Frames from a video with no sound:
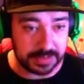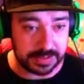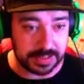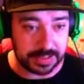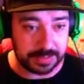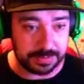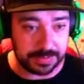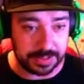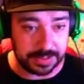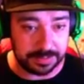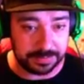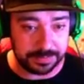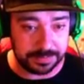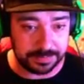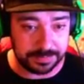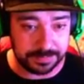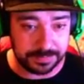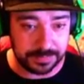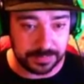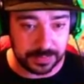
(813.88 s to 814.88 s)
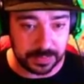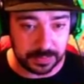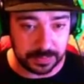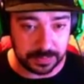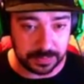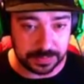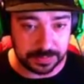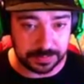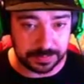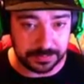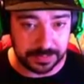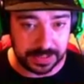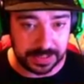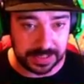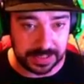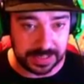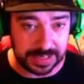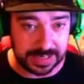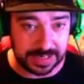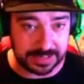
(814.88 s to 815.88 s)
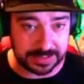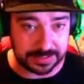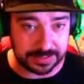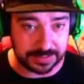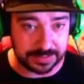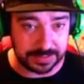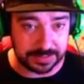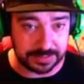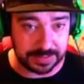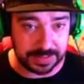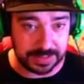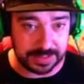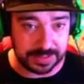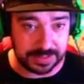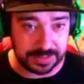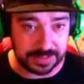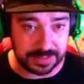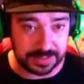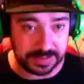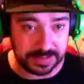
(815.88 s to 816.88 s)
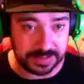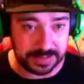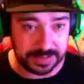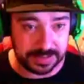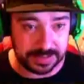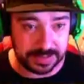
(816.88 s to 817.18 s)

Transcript: I need to get my awesome fucking hat on as well.